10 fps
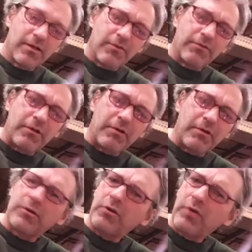figuring
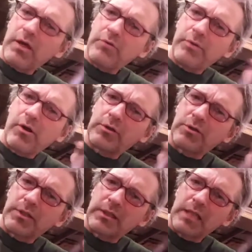out, you know, how do we
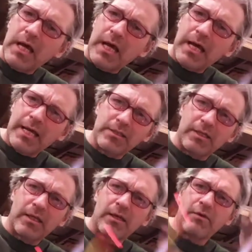alter the line
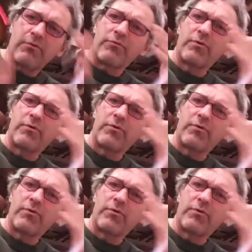to give